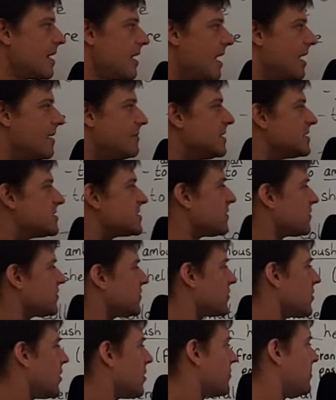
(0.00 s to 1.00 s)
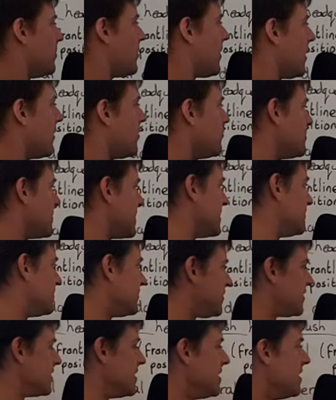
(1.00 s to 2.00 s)
um, to stockpile
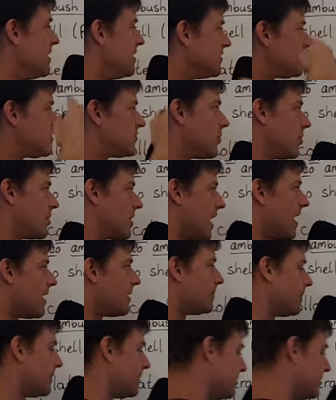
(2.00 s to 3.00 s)
means stock up